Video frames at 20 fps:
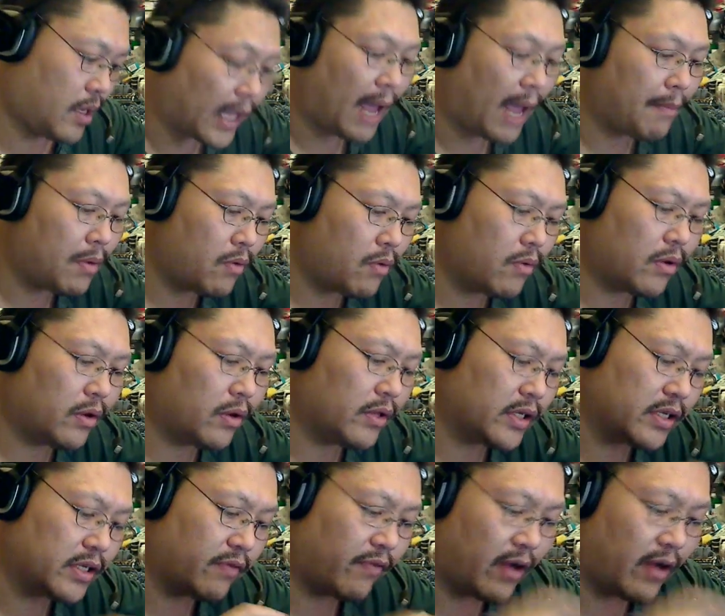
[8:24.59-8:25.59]
Gamma
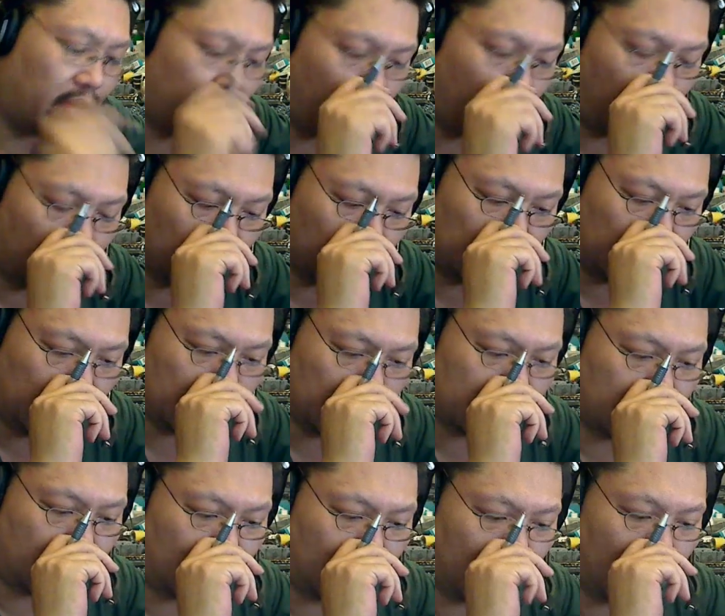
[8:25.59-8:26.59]
World is a very old
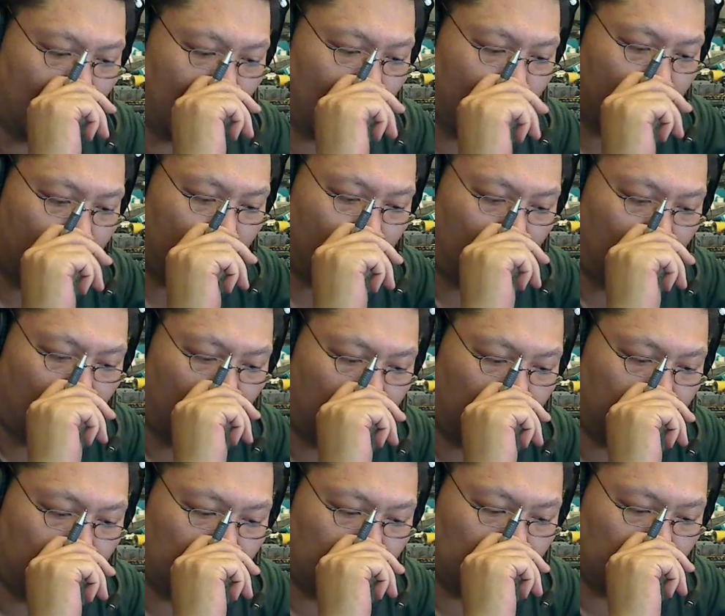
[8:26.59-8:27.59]
TSR game.
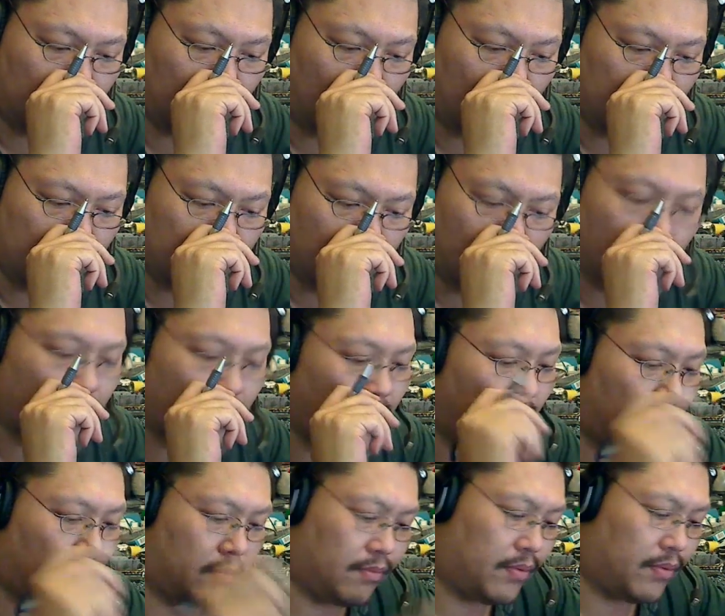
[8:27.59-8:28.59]
I know
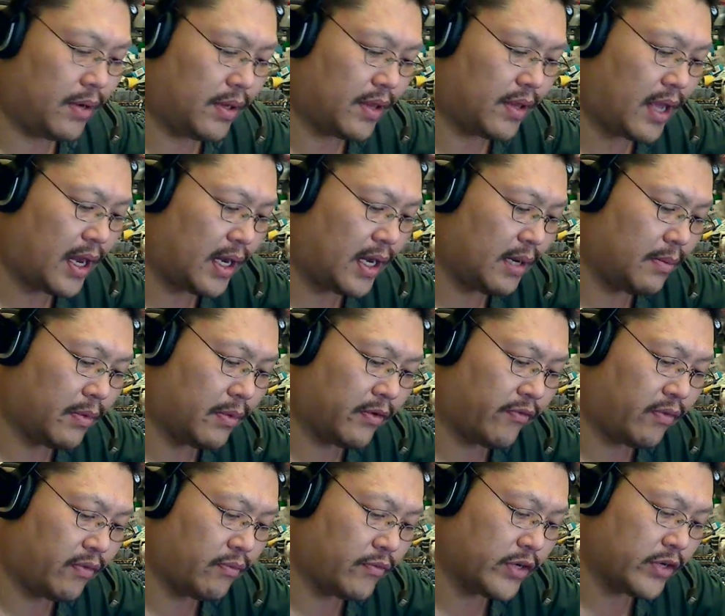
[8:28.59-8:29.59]
they don't print that
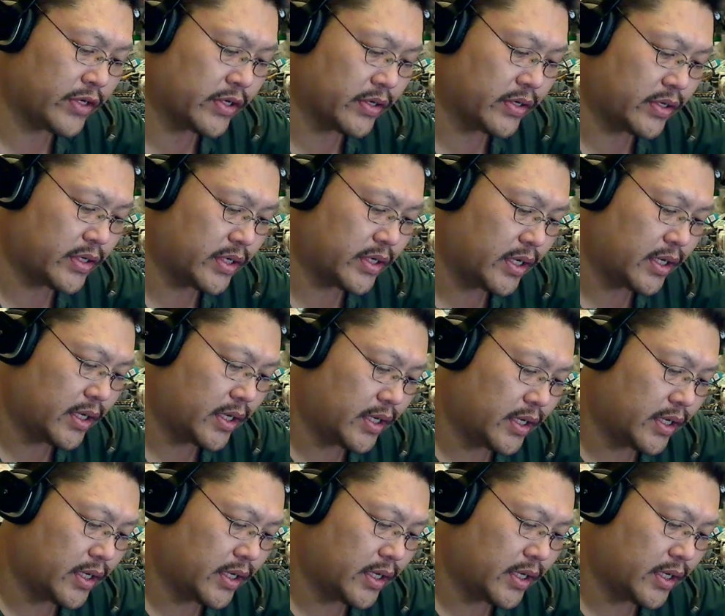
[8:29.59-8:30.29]
anymore from Wizards.